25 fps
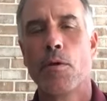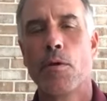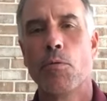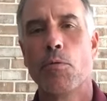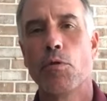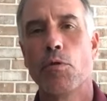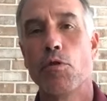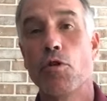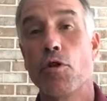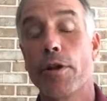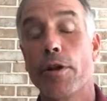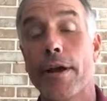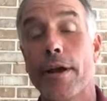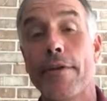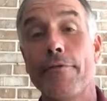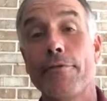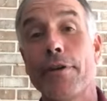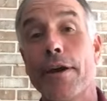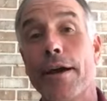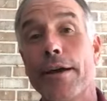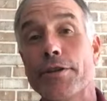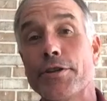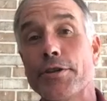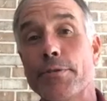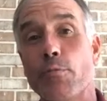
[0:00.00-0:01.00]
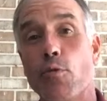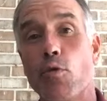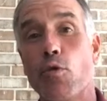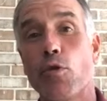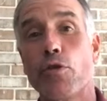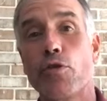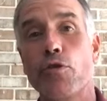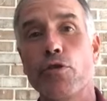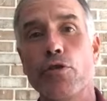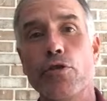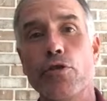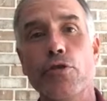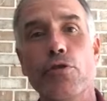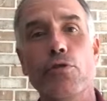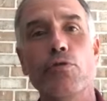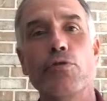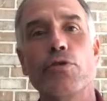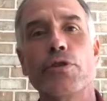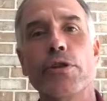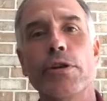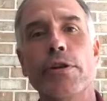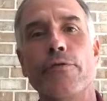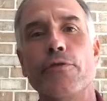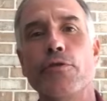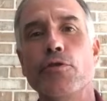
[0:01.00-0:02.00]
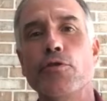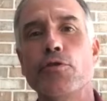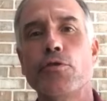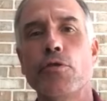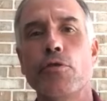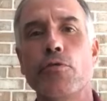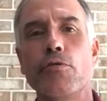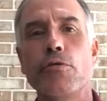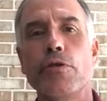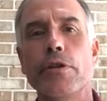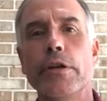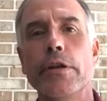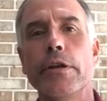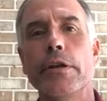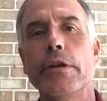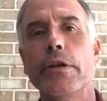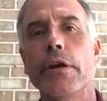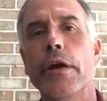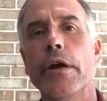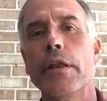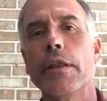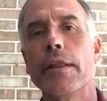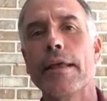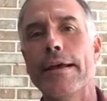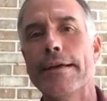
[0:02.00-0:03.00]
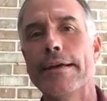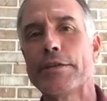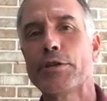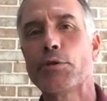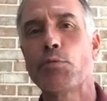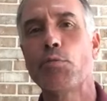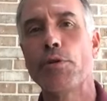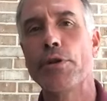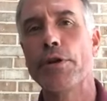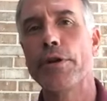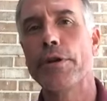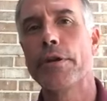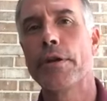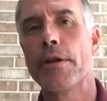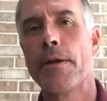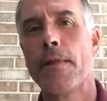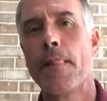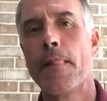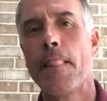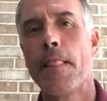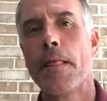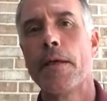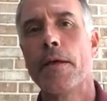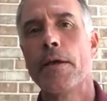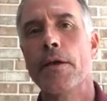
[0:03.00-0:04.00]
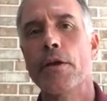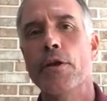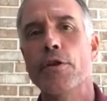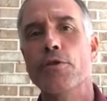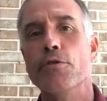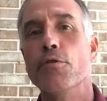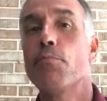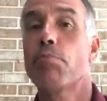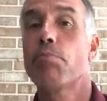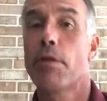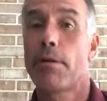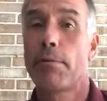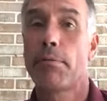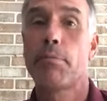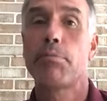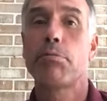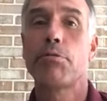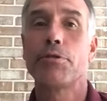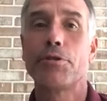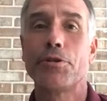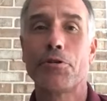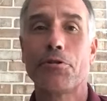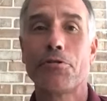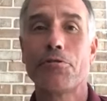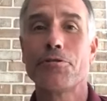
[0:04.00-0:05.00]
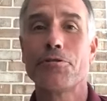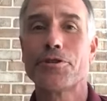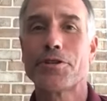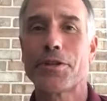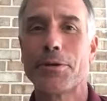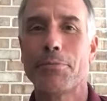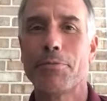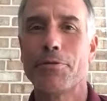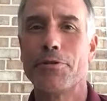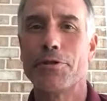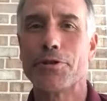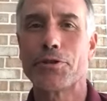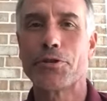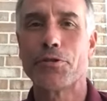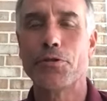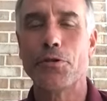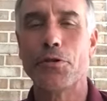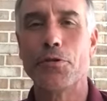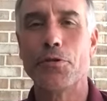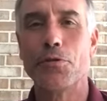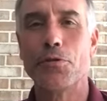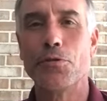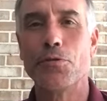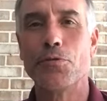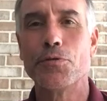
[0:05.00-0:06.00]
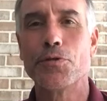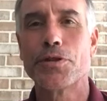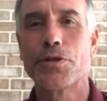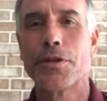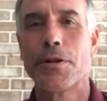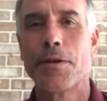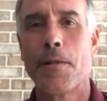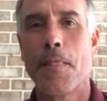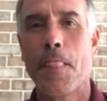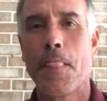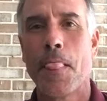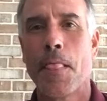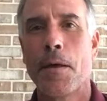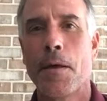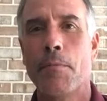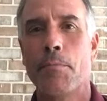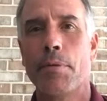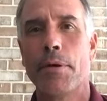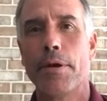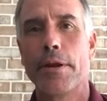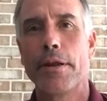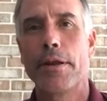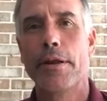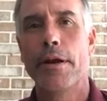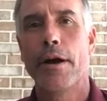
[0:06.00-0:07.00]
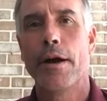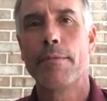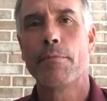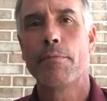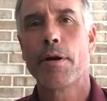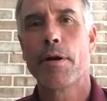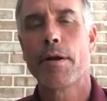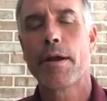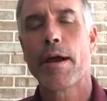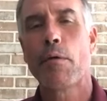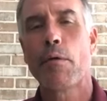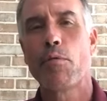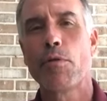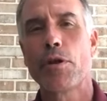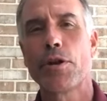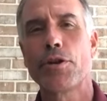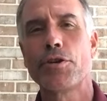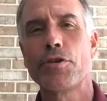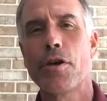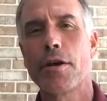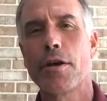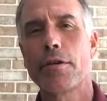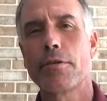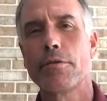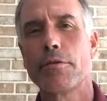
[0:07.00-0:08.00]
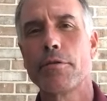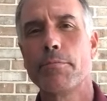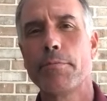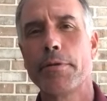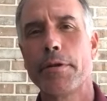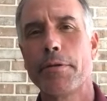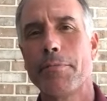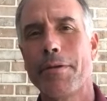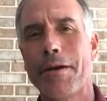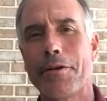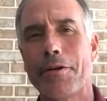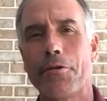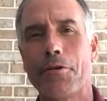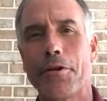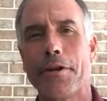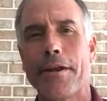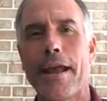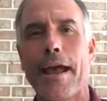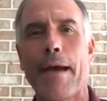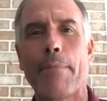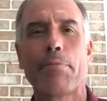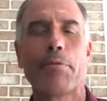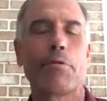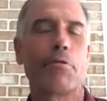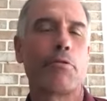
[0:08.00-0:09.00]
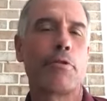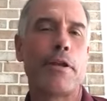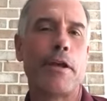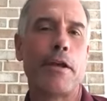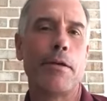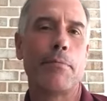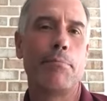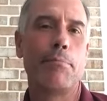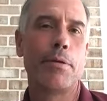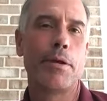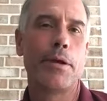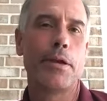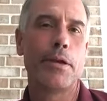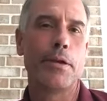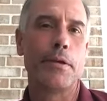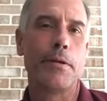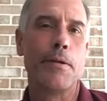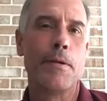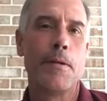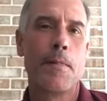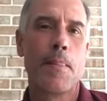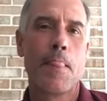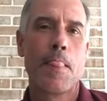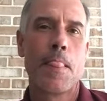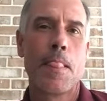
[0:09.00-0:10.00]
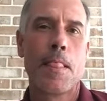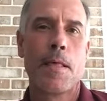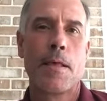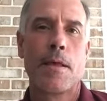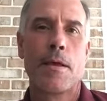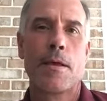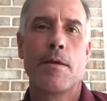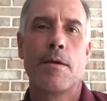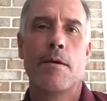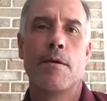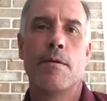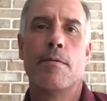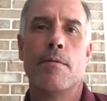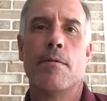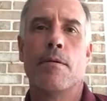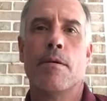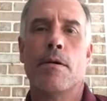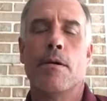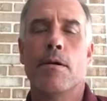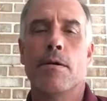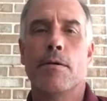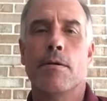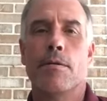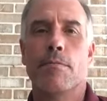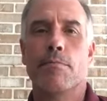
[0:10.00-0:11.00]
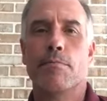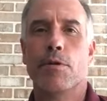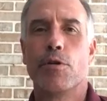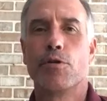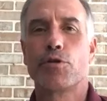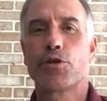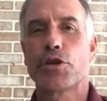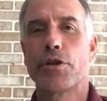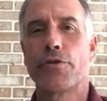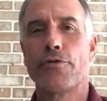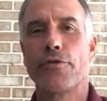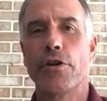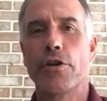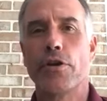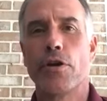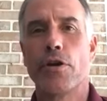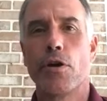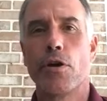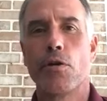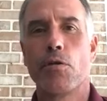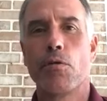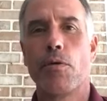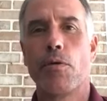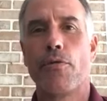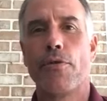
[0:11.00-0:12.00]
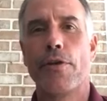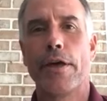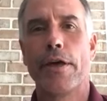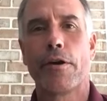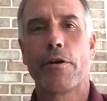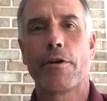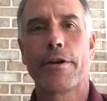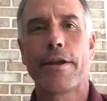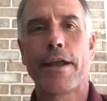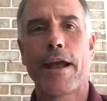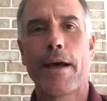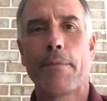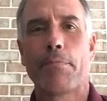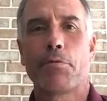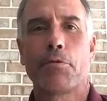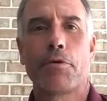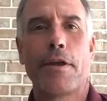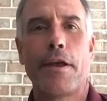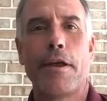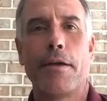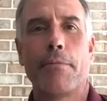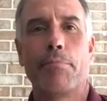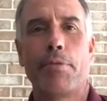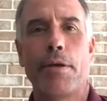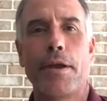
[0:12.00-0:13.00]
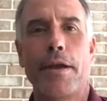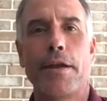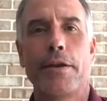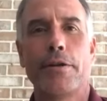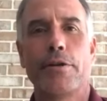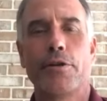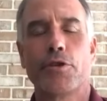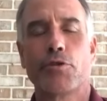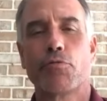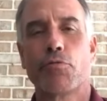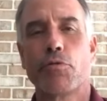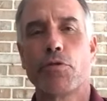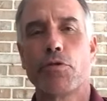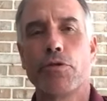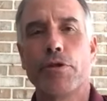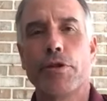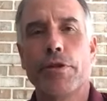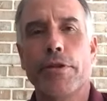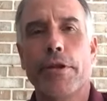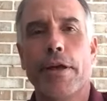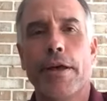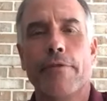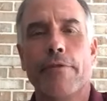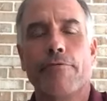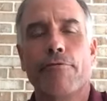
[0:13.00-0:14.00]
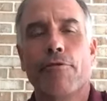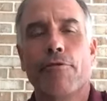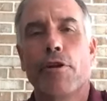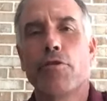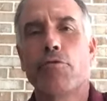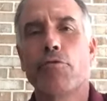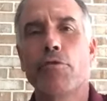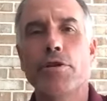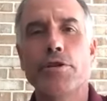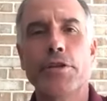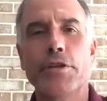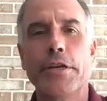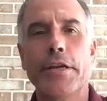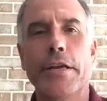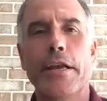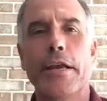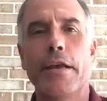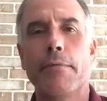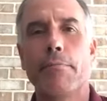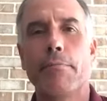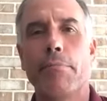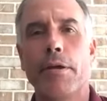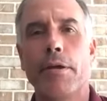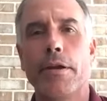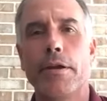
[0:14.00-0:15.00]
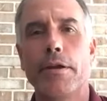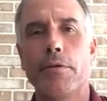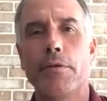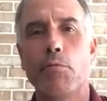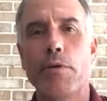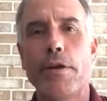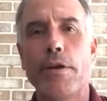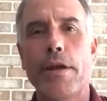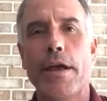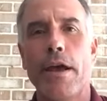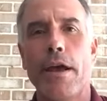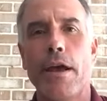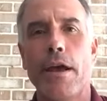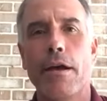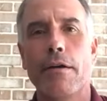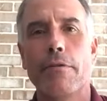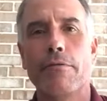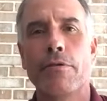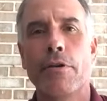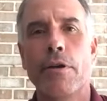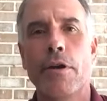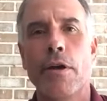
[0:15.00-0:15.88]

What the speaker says: Well, look, I've got some more good news. And if you tuned in last week, you probably heard some of this good news, but I want to talk a little bit about our capital campaign. Most of you know that our capital campaign is really that fundraising campaign we have,